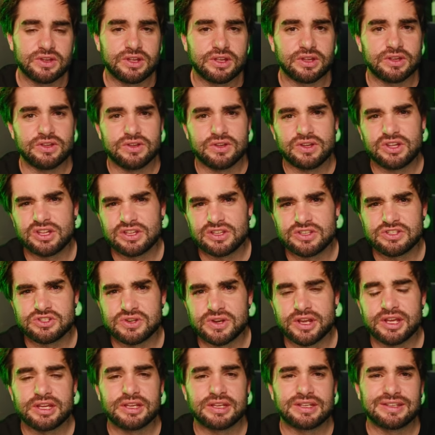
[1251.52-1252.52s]
you can
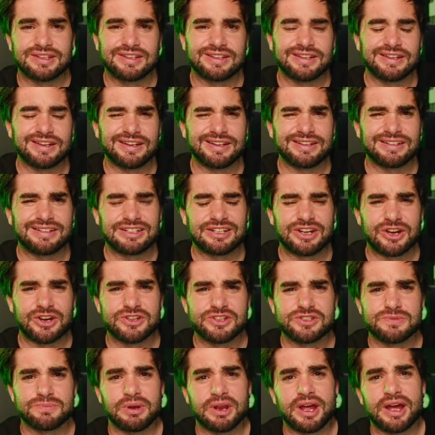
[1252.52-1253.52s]
drink uh, goat's
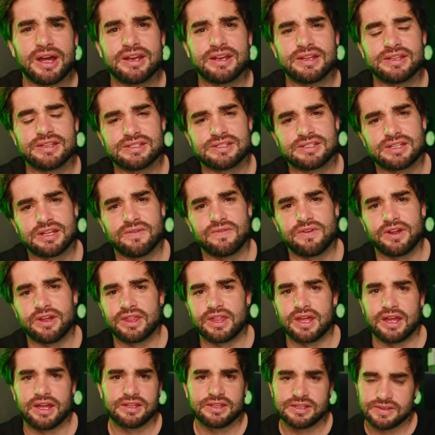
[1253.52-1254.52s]
blood and stuff like
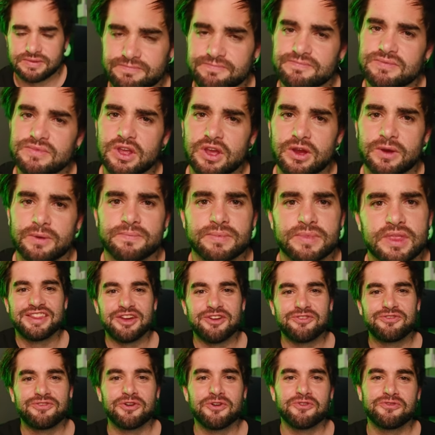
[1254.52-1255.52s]
that. Yeah.
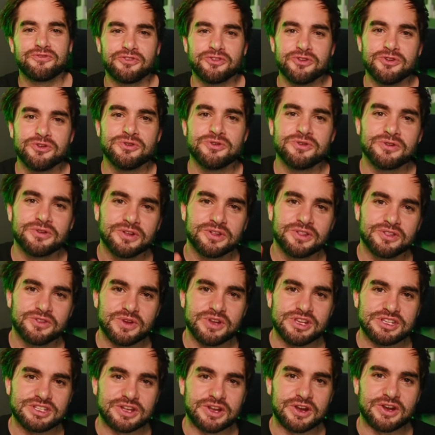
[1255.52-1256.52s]
Therefore, food, three
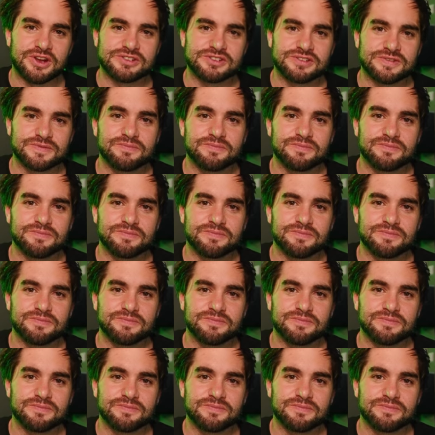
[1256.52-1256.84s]
stars. The